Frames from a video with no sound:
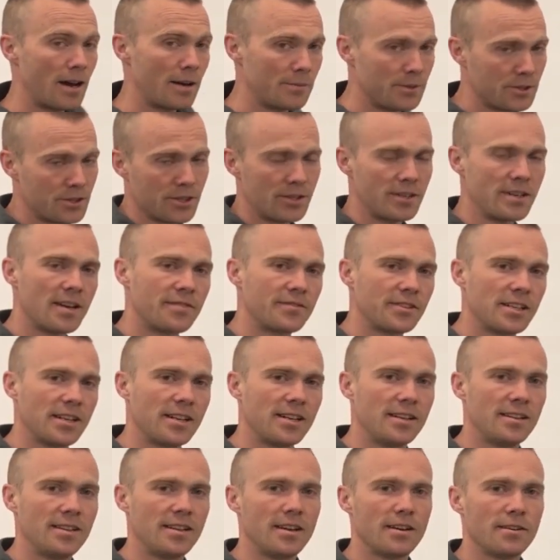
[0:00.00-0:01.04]
You shouldn't have to get
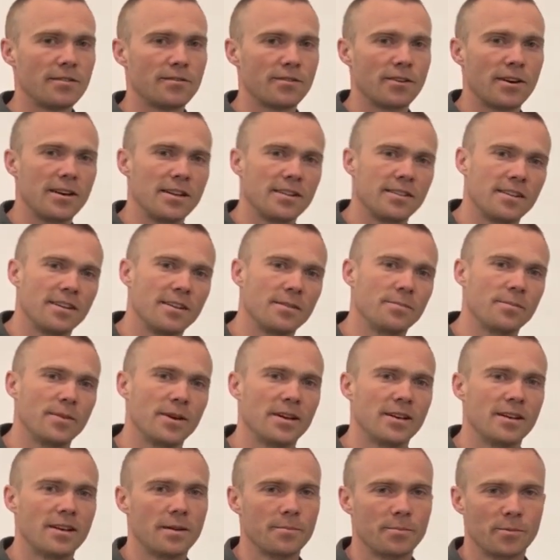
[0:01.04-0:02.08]
in there for anything
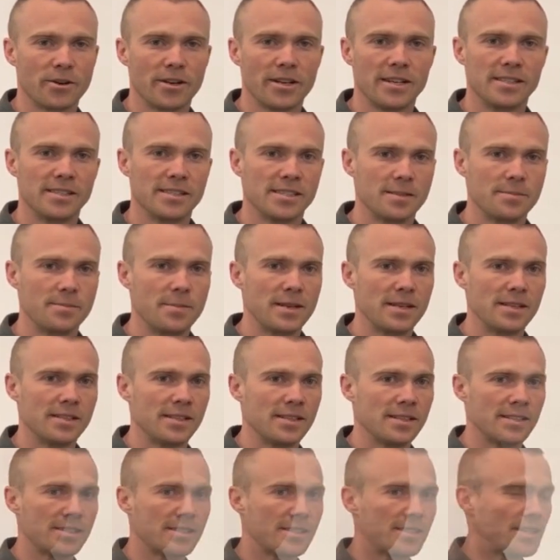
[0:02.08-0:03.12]
but upgrades and
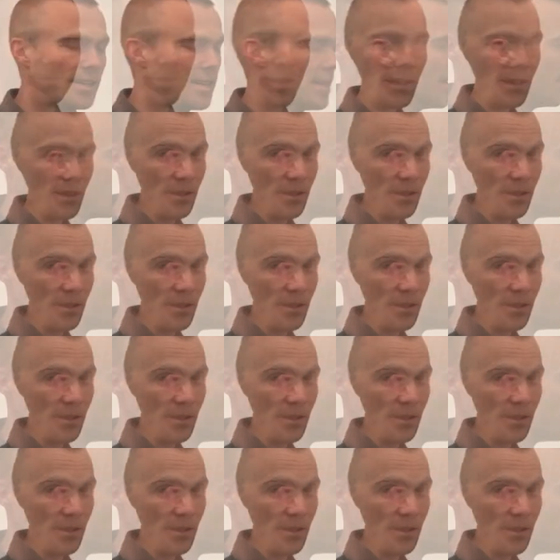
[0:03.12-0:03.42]
maintenance.